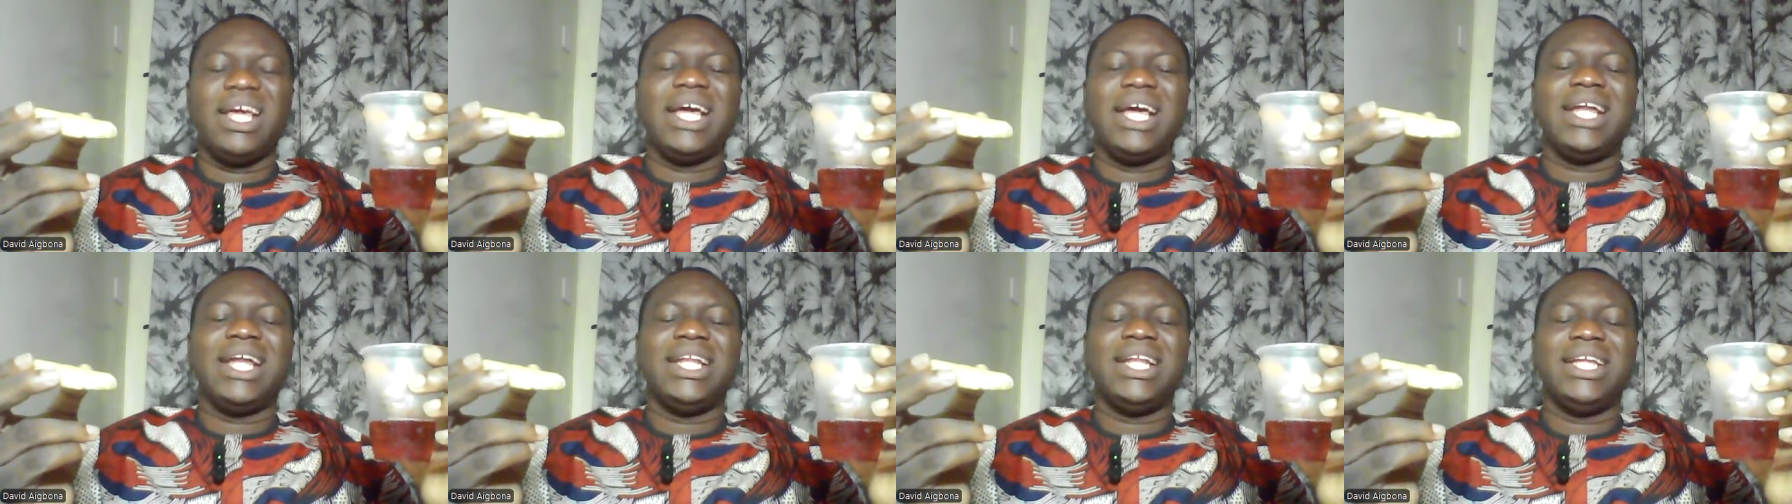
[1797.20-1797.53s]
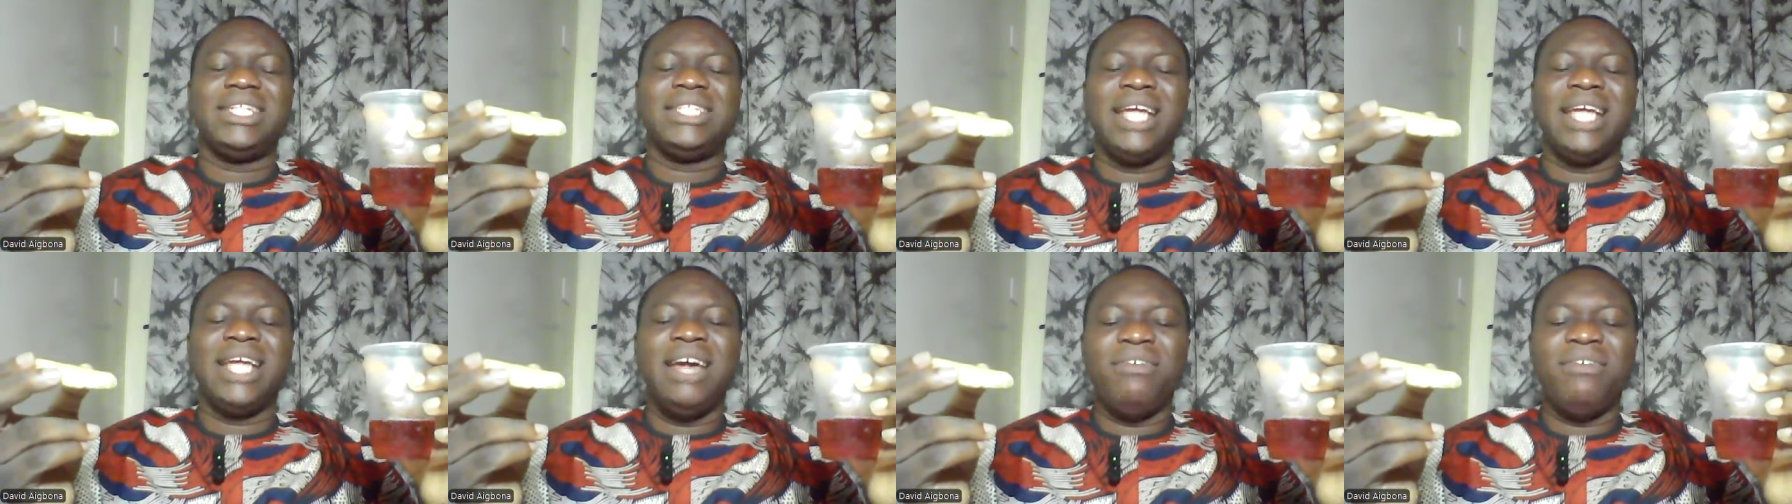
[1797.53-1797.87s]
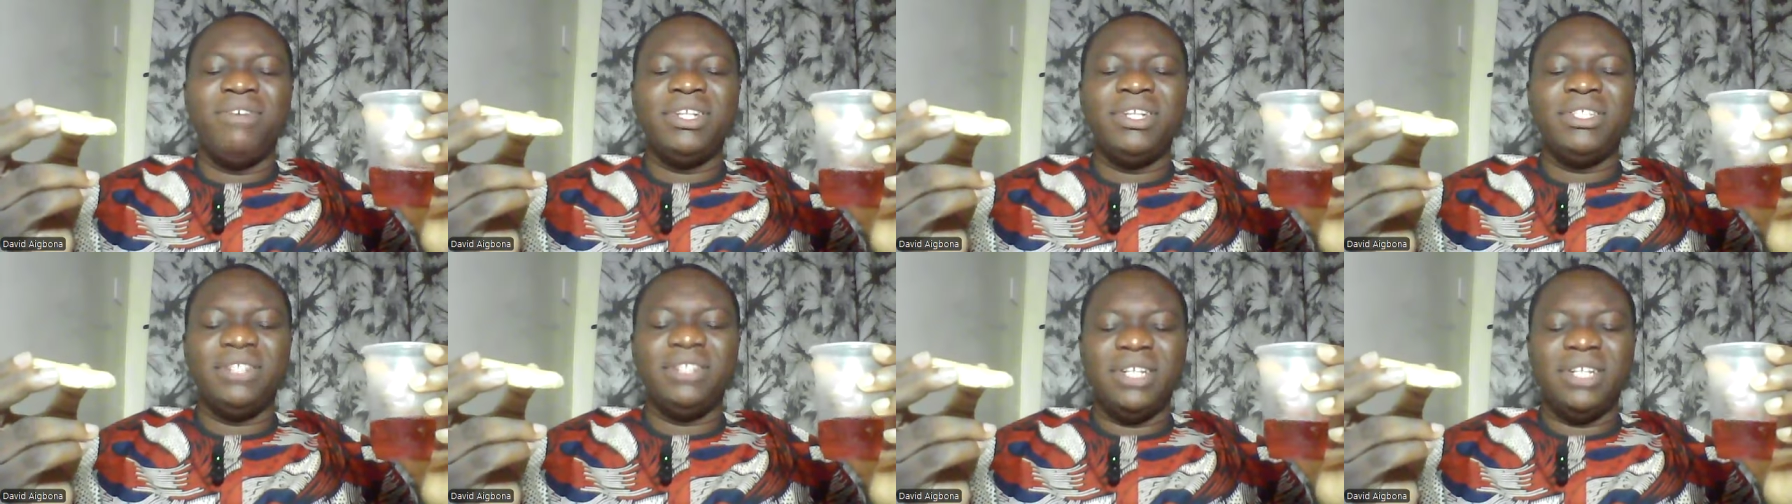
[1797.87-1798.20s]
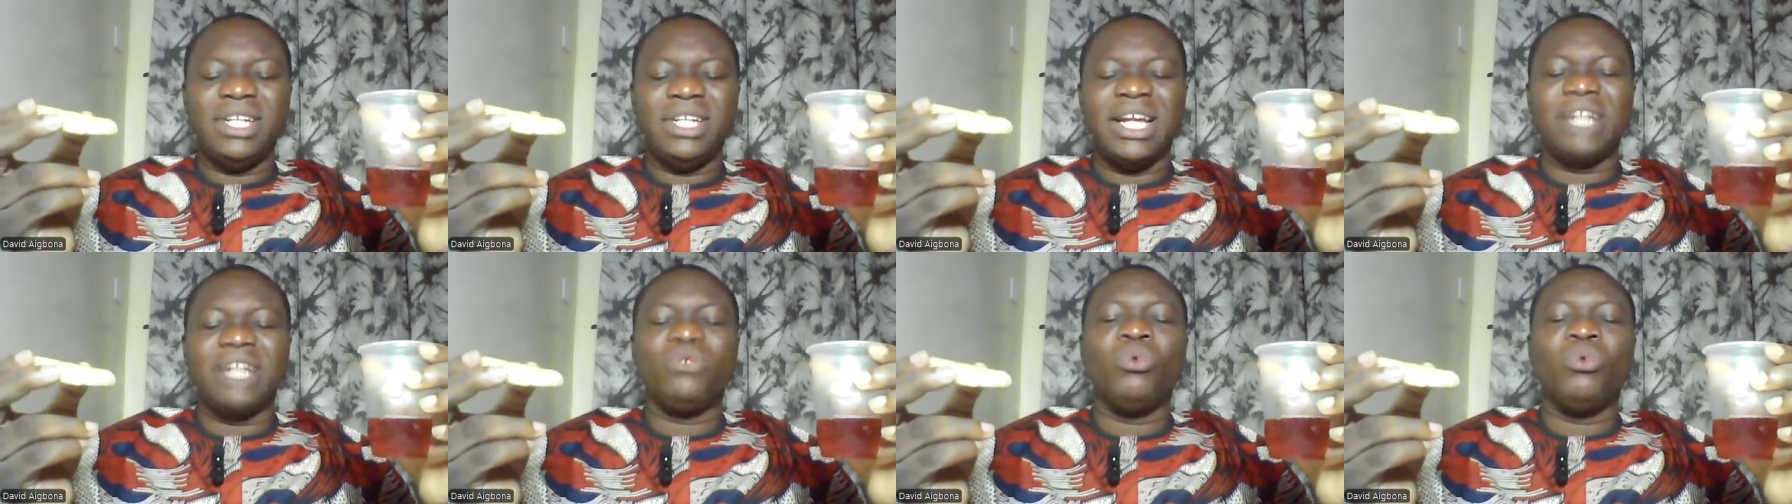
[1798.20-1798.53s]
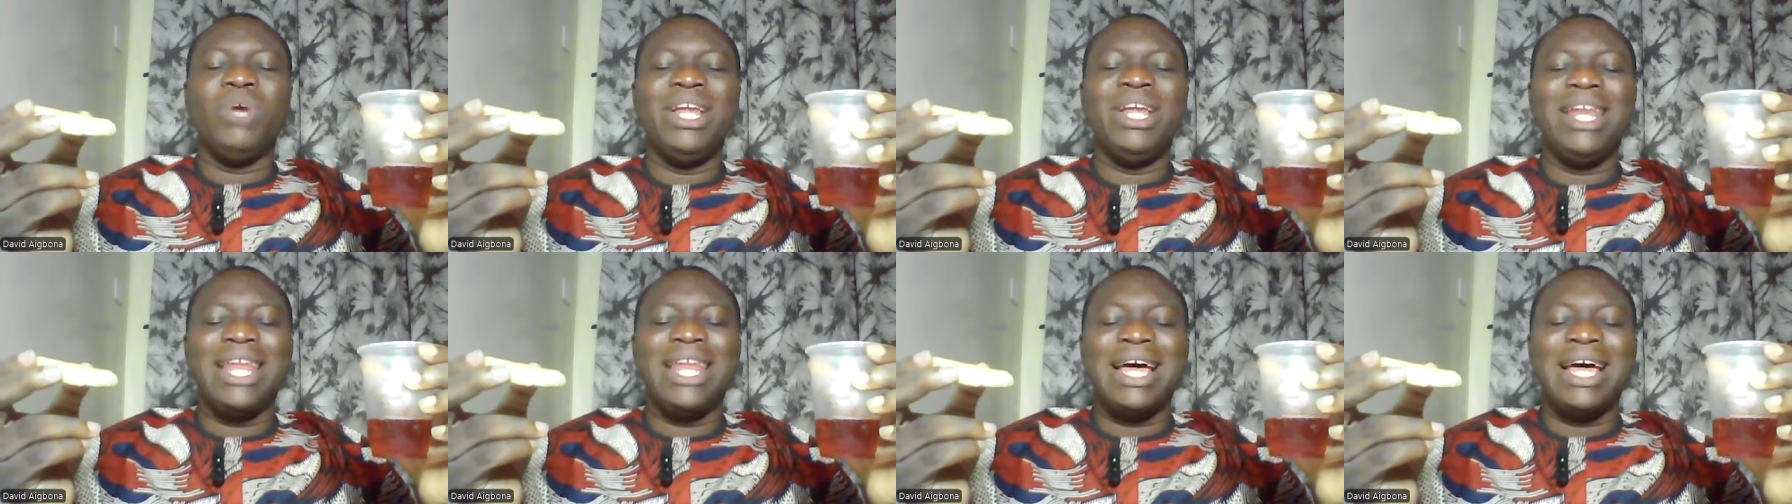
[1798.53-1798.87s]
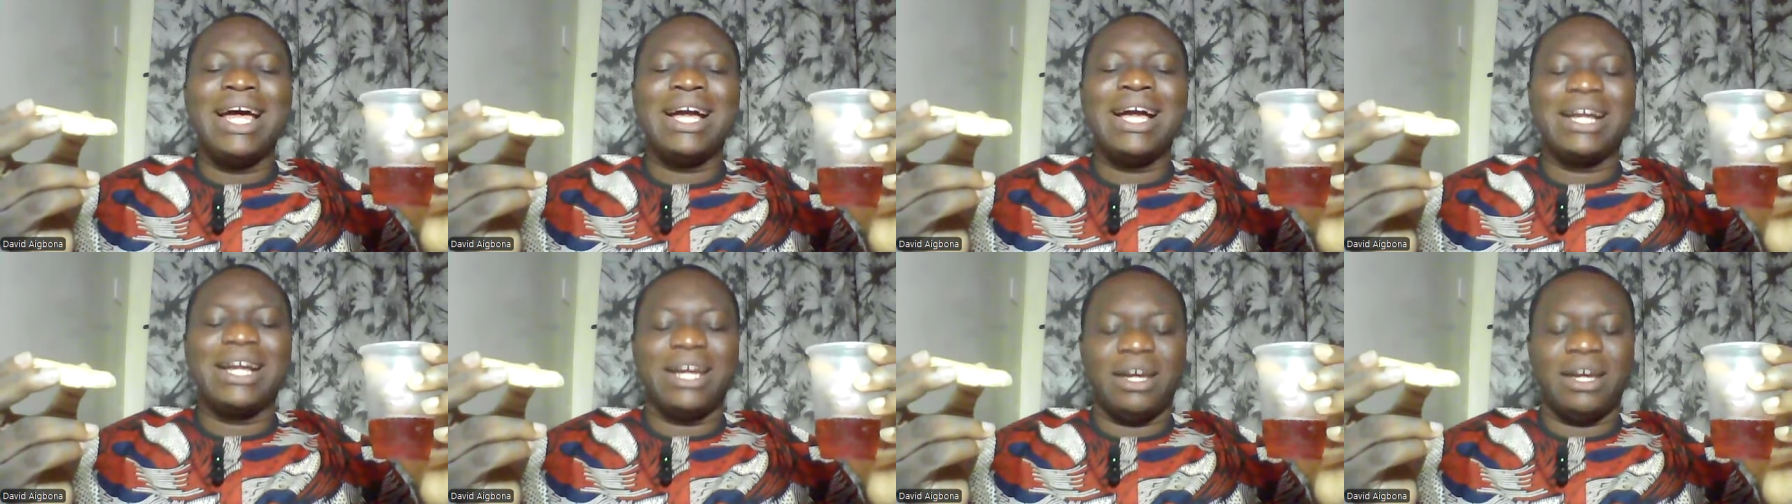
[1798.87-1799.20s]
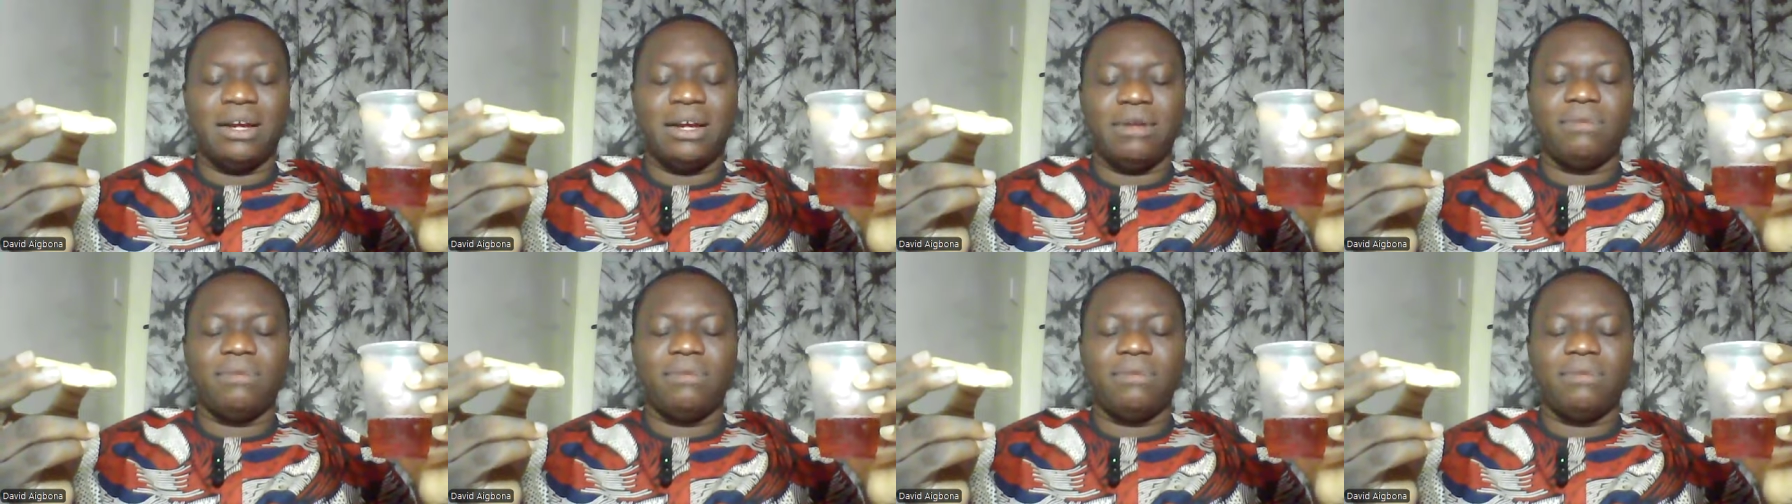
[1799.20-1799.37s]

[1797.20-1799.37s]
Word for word: And let everything that we lack